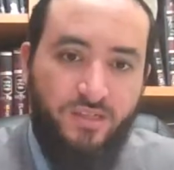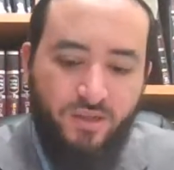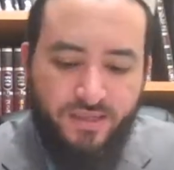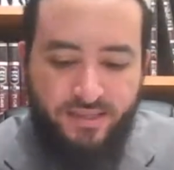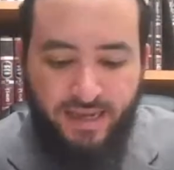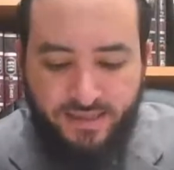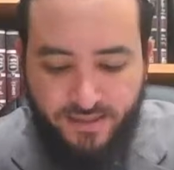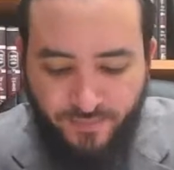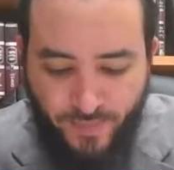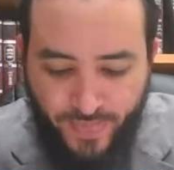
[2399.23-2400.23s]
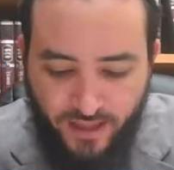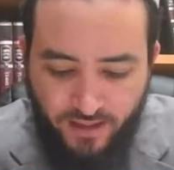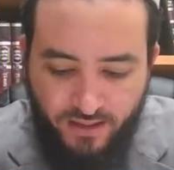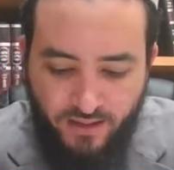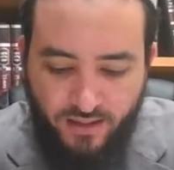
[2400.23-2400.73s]
So he says,
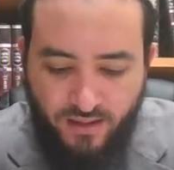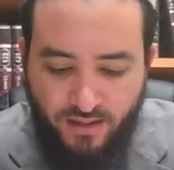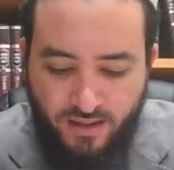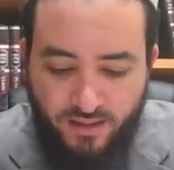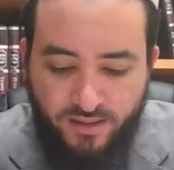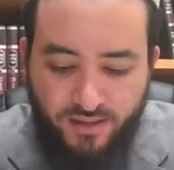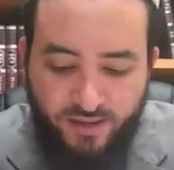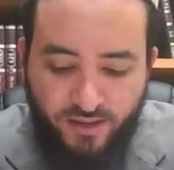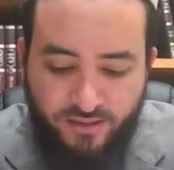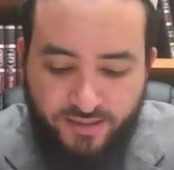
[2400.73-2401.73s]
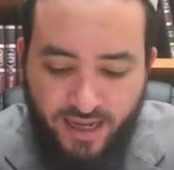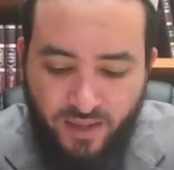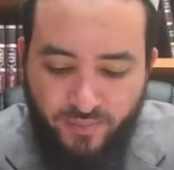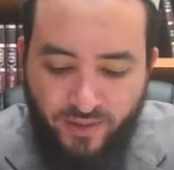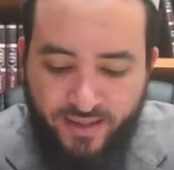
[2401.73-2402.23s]
the third
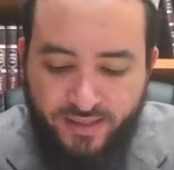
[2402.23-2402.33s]
type